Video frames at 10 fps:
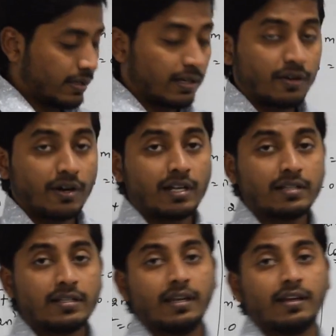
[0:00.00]
it not
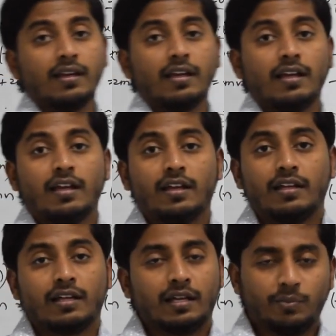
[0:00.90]
easy?
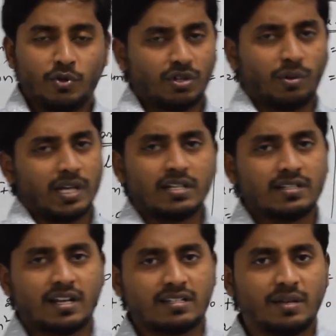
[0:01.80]
Both the questions
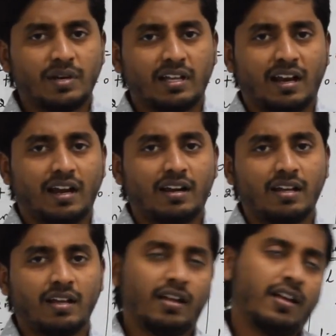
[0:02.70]
are similar, right?
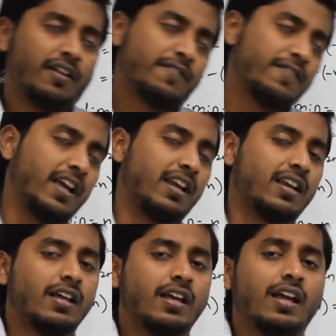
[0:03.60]
Fine.
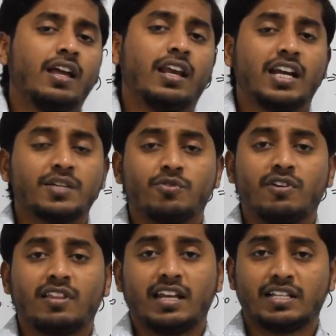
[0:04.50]
Let us move on
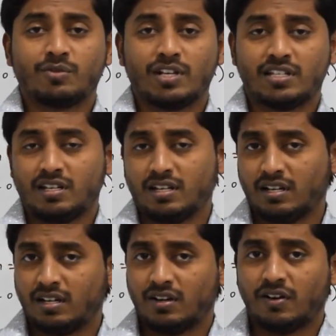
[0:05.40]
to the next question
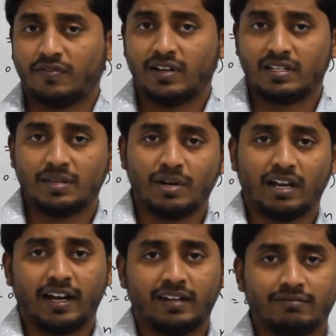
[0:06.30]
of a similar
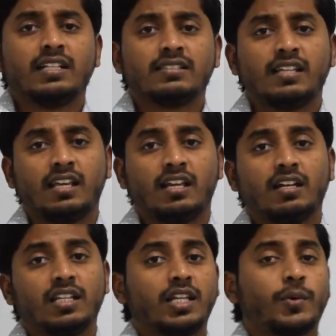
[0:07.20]
kind. See
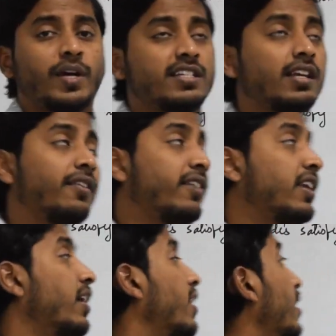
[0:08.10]
here, the question given here